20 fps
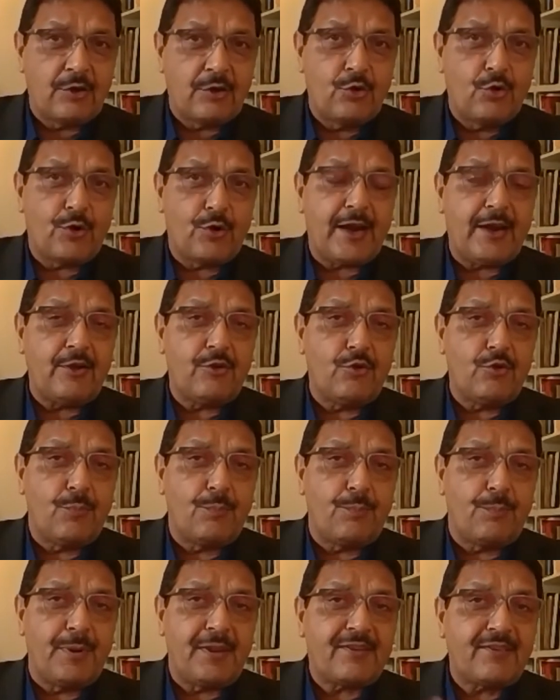You can
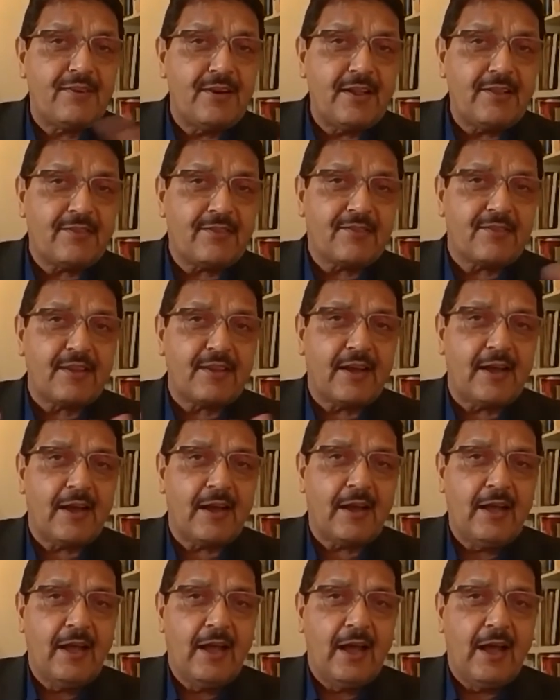do business
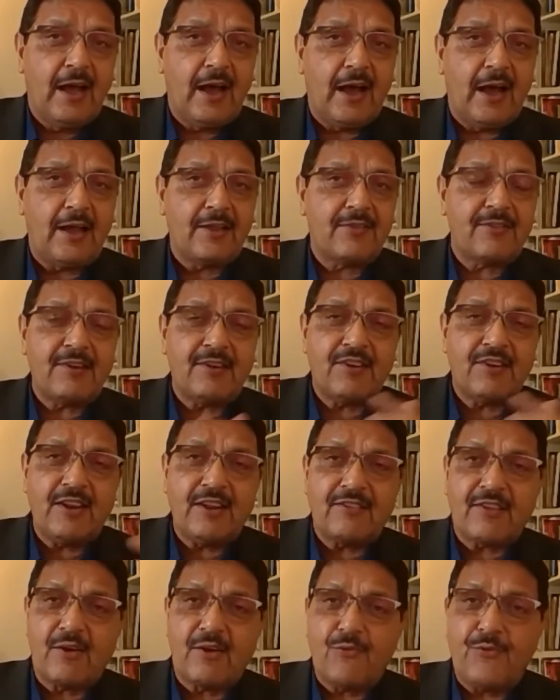
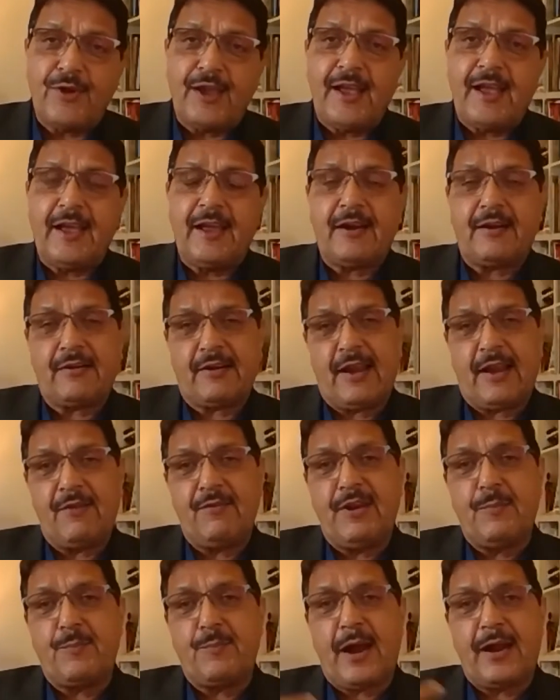sitting somewhere,
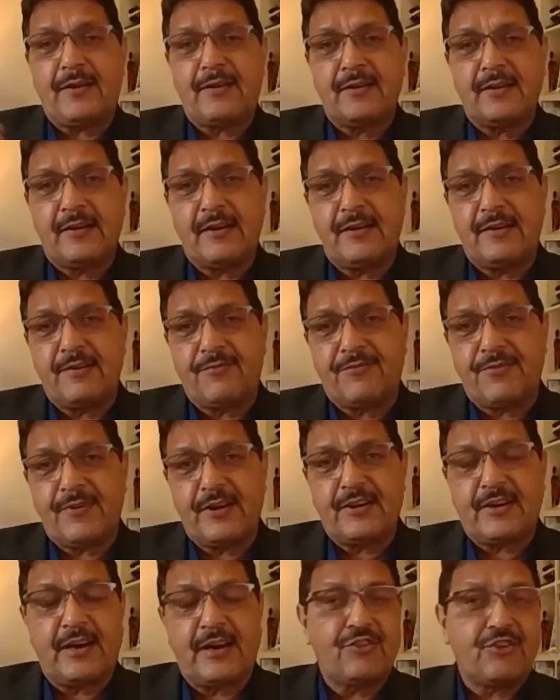having partner in
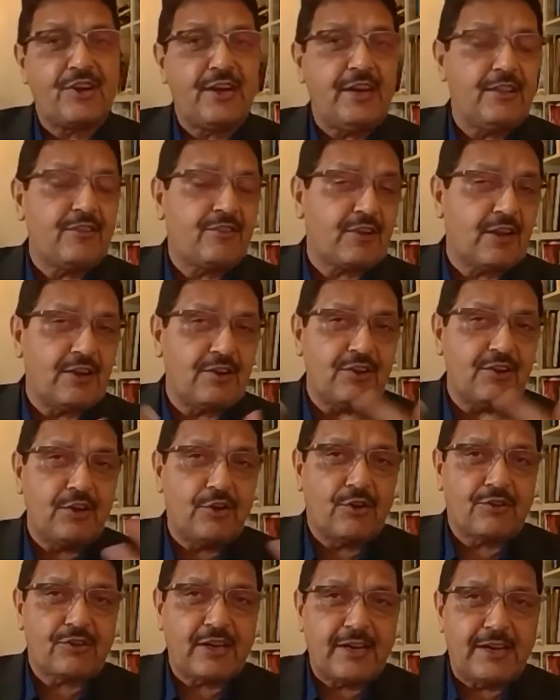different countries,
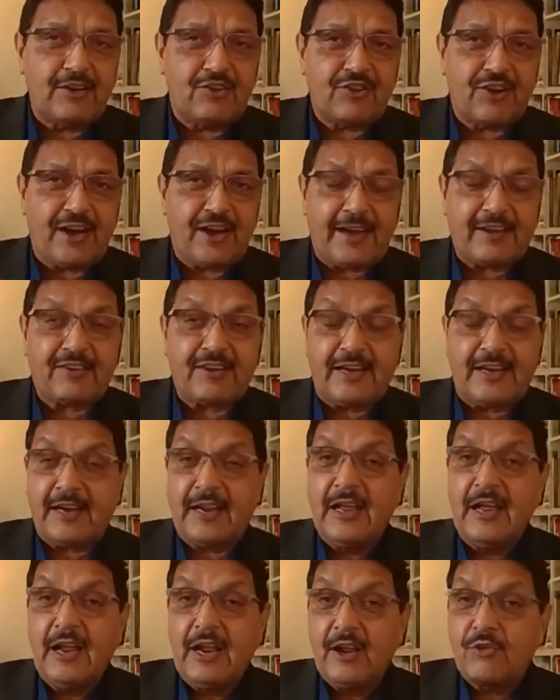continuously
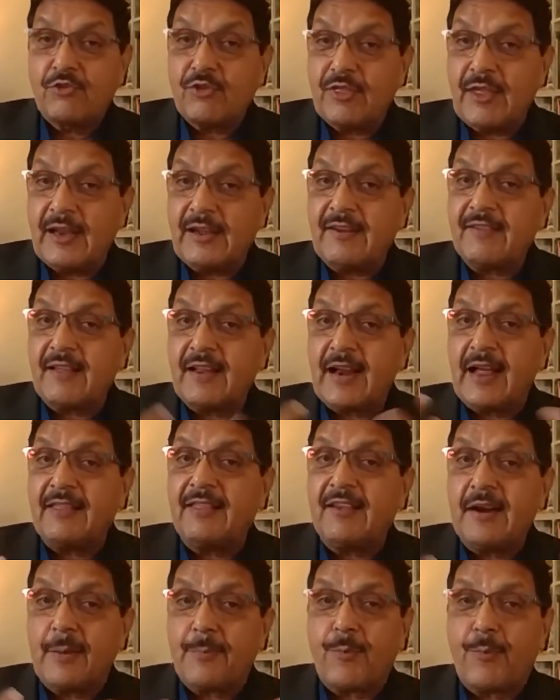interacting. So that is
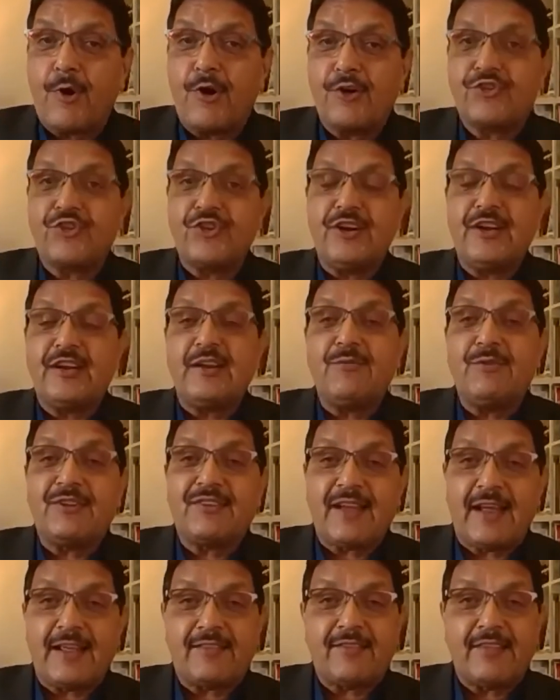another opportunity
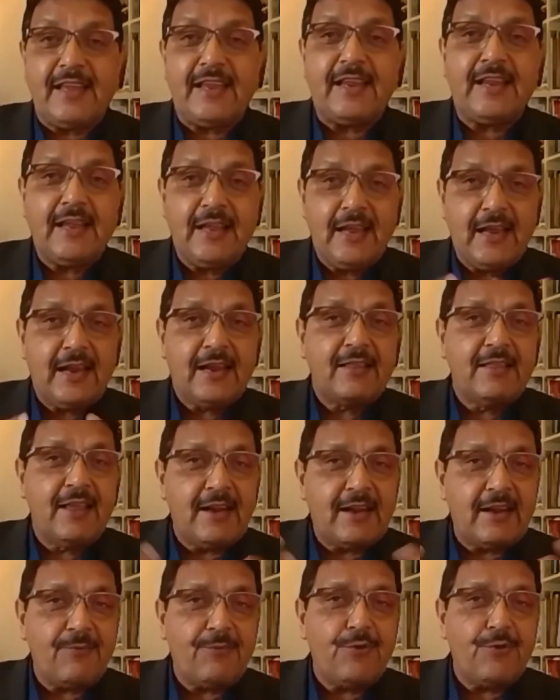which I see,
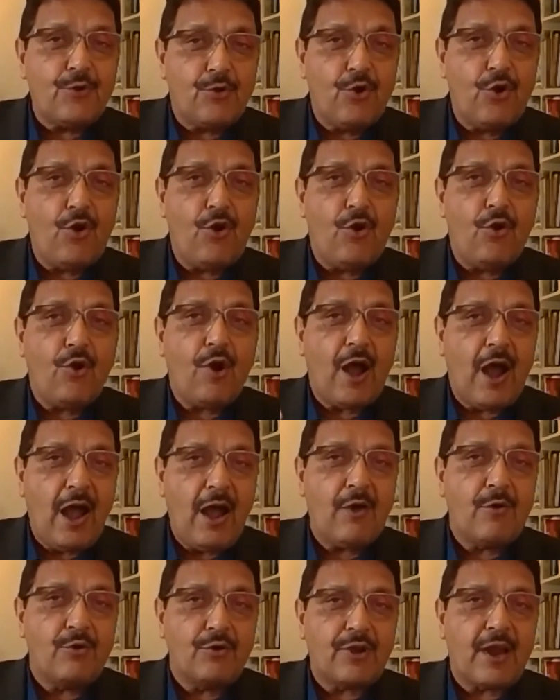that if you go
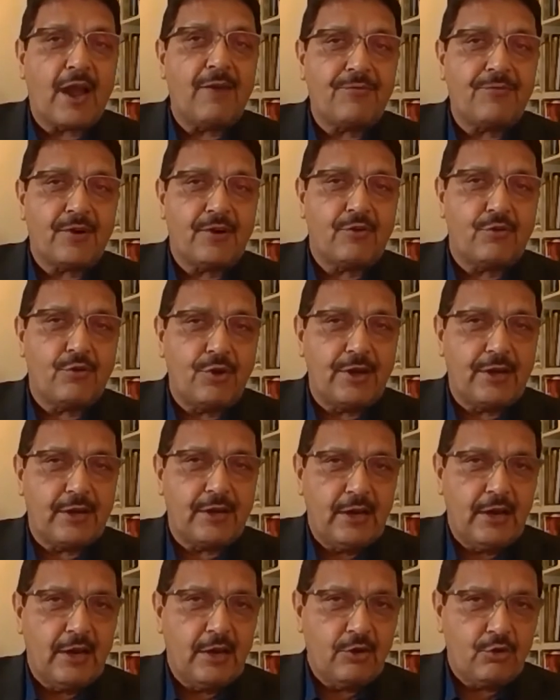out after
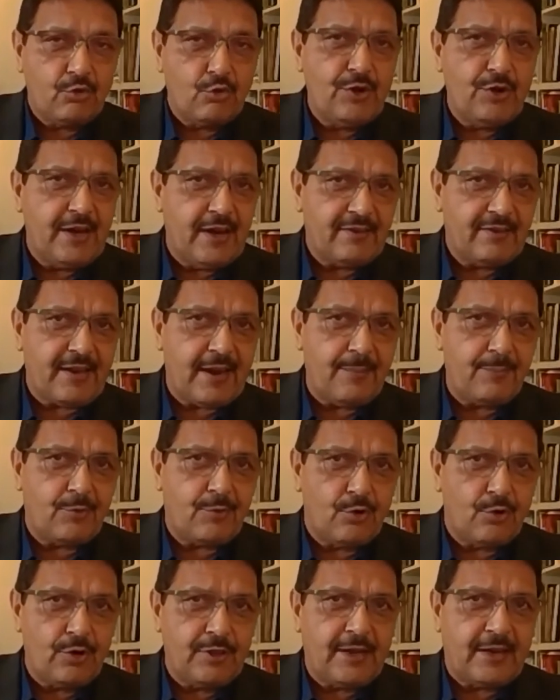doing 2 years, I'm
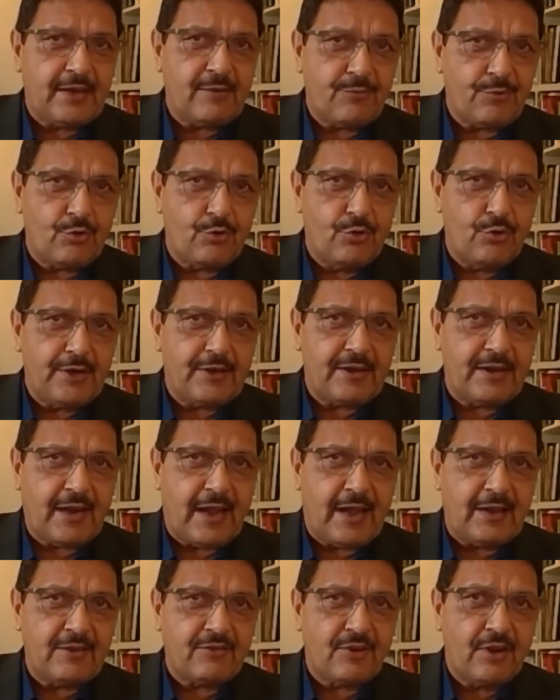told that if you do it in
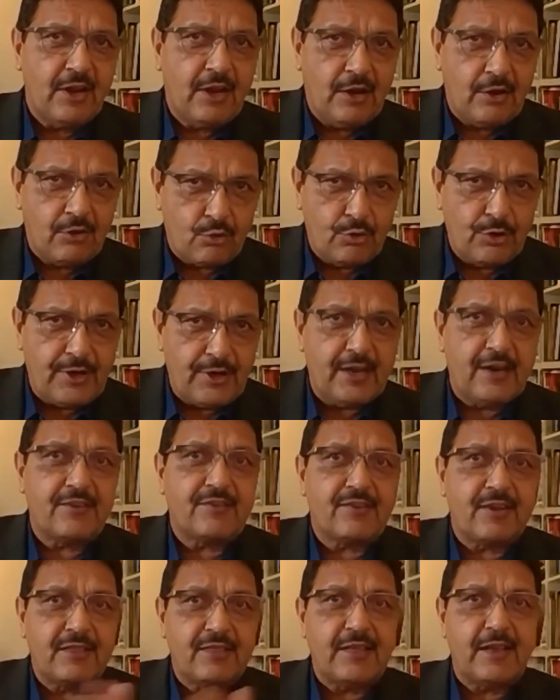art 2
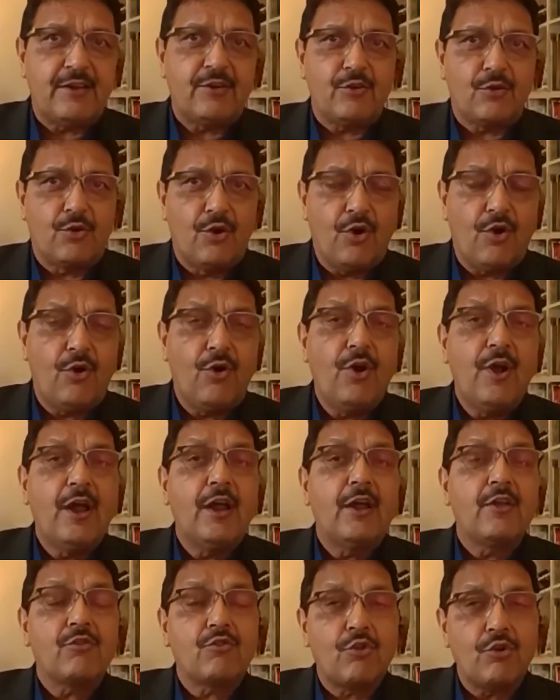years and then you go,
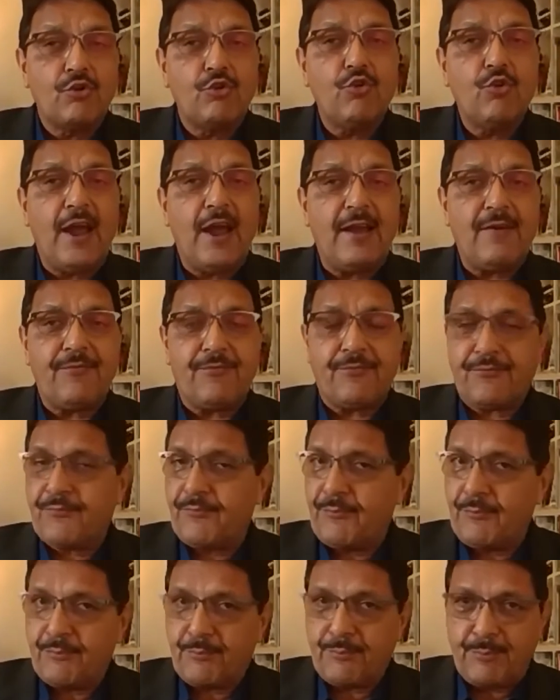so you have
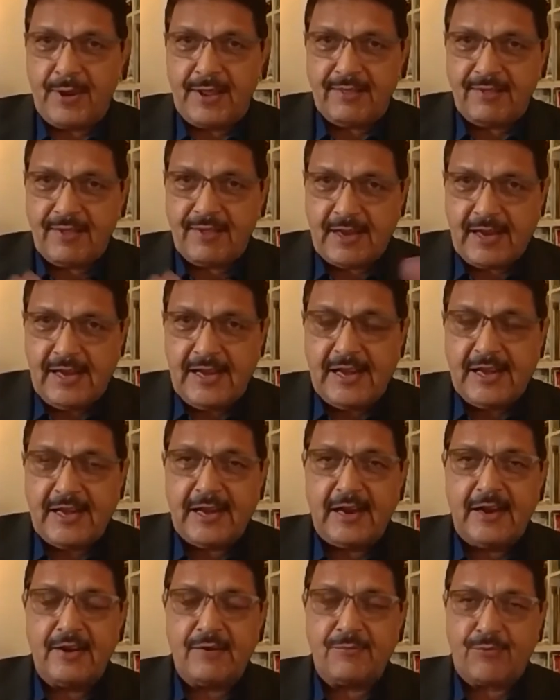basically
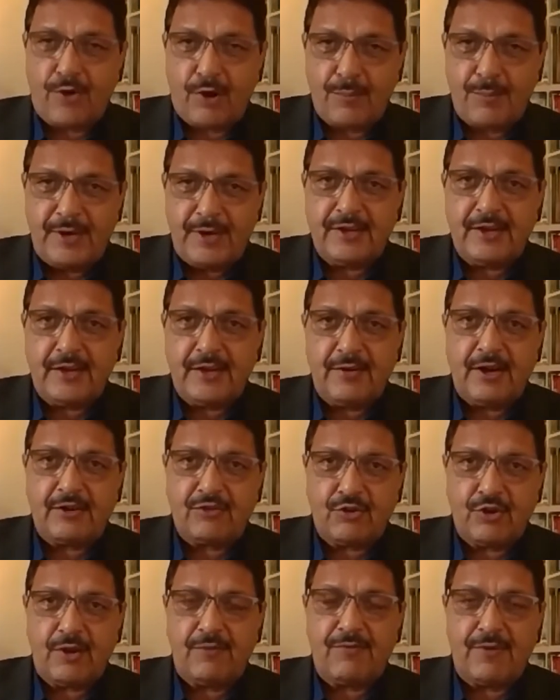learned formative
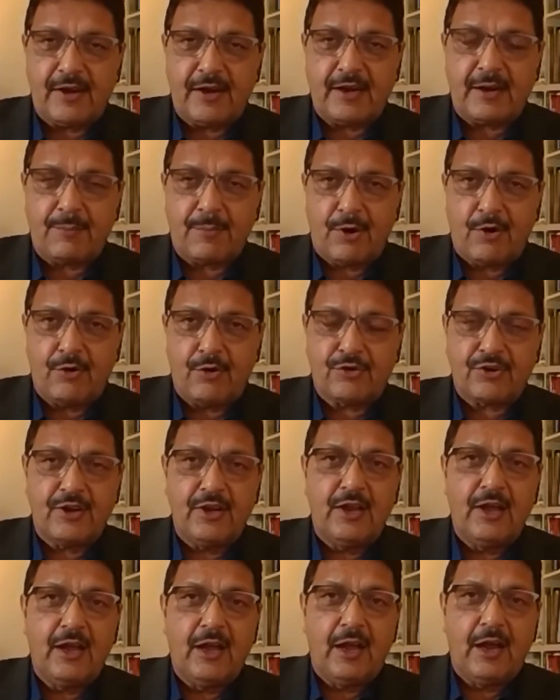years. You have learned about
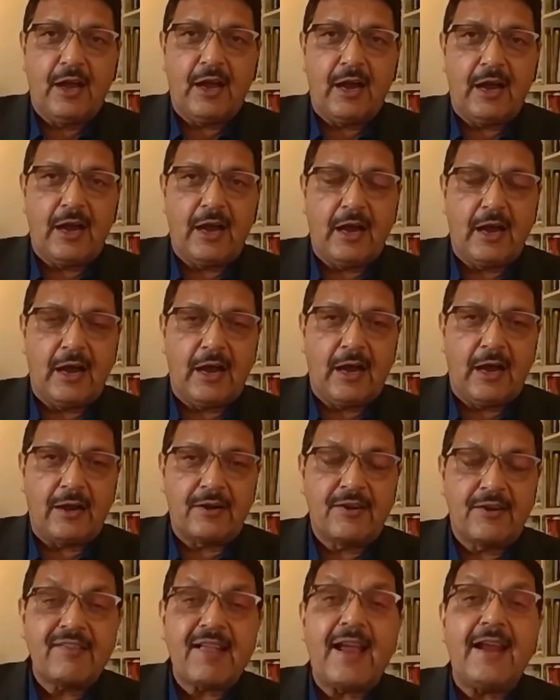
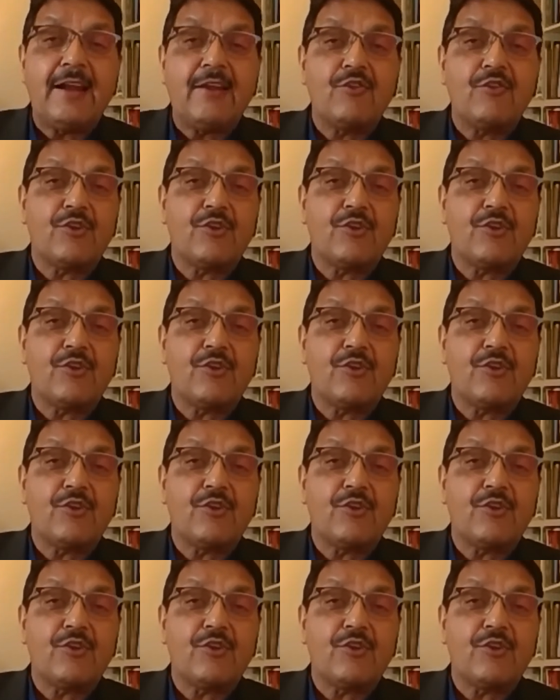design